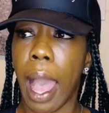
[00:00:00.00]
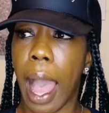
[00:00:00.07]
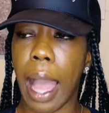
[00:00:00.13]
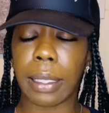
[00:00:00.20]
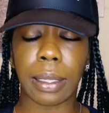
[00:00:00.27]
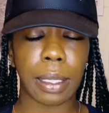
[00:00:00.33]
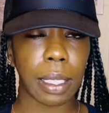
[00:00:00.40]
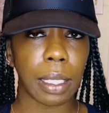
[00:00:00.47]
I
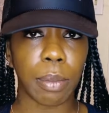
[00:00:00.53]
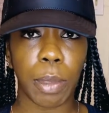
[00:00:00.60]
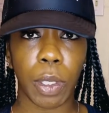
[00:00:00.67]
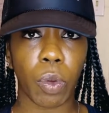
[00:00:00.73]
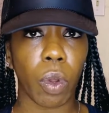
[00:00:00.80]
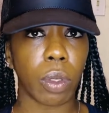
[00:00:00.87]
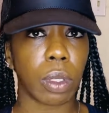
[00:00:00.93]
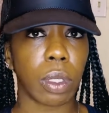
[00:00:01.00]
seen them in the
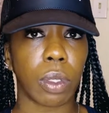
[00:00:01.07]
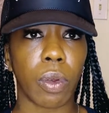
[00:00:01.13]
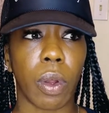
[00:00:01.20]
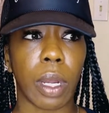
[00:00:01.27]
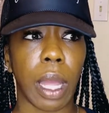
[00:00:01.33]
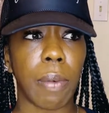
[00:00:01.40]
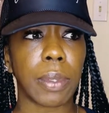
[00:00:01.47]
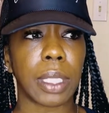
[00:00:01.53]
grocery store,
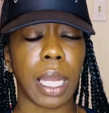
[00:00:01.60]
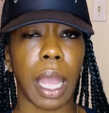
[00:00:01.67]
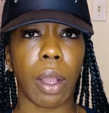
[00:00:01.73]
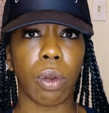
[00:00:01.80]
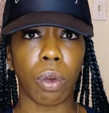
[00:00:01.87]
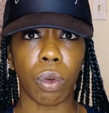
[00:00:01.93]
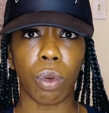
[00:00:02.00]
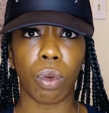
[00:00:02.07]
and I was
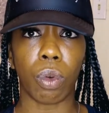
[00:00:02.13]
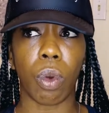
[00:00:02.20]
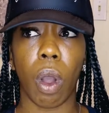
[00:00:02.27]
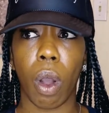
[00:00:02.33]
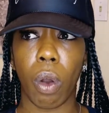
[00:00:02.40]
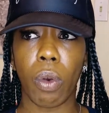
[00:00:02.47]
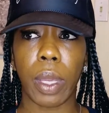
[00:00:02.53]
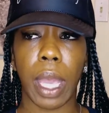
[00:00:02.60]
like, ooh,
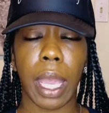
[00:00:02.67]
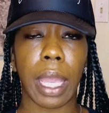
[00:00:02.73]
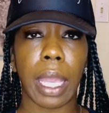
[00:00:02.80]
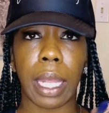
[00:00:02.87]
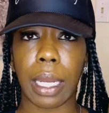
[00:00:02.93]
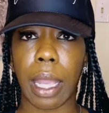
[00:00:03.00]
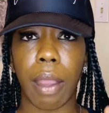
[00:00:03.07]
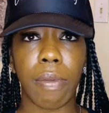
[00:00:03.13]
okay.
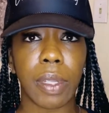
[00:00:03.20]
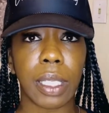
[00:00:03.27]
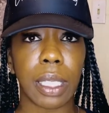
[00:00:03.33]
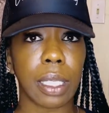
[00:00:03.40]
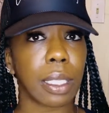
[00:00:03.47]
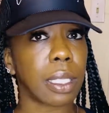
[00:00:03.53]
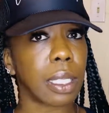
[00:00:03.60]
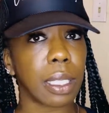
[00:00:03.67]
And ever
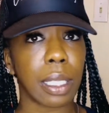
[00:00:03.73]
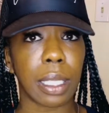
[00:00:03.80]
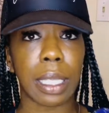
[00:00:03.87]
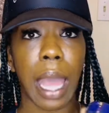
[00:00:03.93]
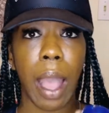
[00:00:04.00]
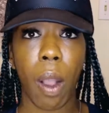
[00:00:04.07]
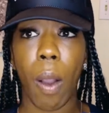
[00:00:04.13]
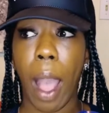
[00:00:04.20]
since, this is
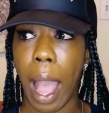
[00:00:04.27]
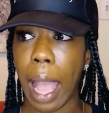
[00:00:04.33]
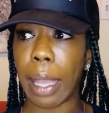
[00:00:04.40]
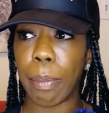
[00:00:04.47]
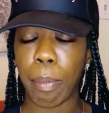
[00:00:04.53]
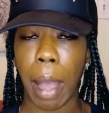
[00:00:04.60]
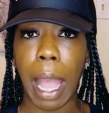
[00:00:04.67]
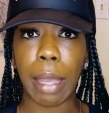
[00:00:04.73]
how I
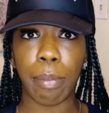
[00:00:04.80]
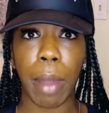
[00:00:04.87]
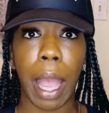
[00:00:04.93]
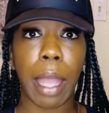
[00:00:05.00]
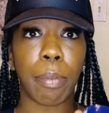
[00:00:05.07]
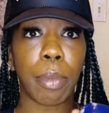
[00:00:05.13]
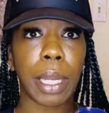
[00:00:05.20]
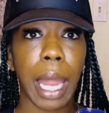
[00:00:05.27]
buy
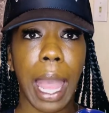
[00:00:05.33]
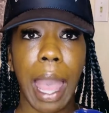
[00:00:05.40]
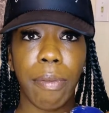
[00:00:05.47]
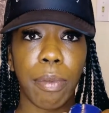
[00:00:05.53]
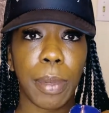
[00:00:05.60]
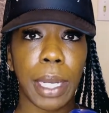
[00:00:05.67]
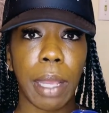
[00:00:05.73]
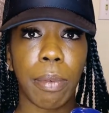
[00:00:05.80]
mine. But I
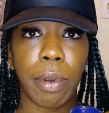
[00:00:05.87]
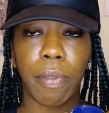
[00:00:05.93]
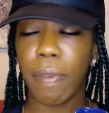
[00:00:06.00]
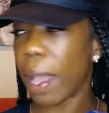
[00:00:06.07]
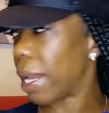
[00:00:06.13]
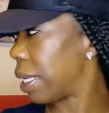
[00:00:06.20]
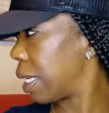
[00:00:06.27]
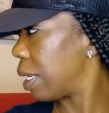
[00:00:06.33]
haven't been able to
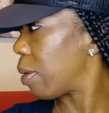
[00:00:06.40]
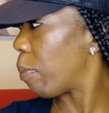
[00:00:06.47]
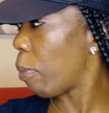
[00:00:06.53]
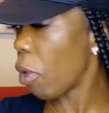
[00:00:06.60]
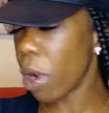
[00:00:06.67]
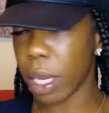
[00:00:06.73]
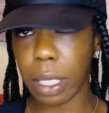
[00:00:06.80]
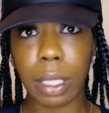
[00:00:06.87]
find it in the
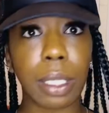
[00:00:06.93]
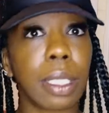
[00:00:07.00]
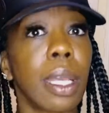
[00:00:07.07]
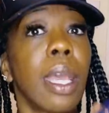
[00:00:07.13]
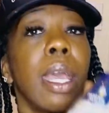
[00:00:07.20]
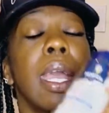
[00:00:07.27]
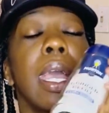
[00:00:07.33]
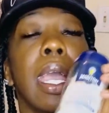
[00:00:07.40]
Mortons,
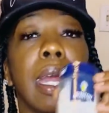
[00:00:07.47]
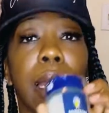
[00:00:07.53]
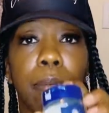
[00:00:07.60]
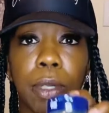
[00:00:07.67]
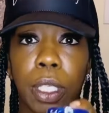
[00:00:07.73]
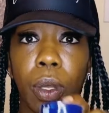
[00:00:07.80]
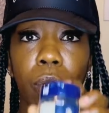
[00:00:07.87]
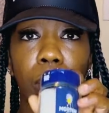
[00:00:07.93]
and I'm
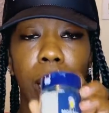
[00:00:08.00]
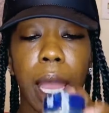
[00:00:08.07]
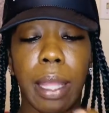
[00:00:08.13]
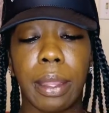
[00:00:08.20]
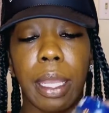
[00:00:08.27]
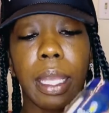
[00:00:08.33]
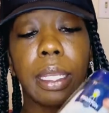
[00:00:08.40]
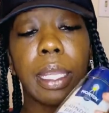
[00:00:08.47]
so
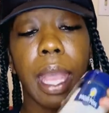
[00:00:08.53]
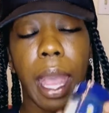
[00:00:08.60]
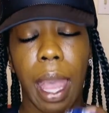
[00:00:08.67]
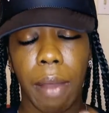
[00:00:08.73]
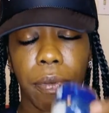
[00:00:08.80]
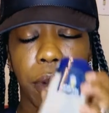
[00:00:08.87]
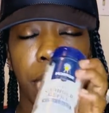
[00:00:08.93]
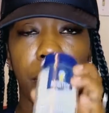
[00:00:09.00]
glad they
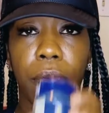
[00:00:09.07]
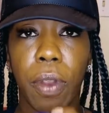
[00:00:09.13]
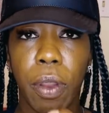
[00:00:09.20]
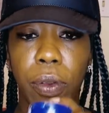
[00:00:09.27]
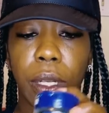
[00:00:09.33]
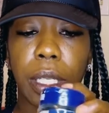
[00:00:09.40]
have converted.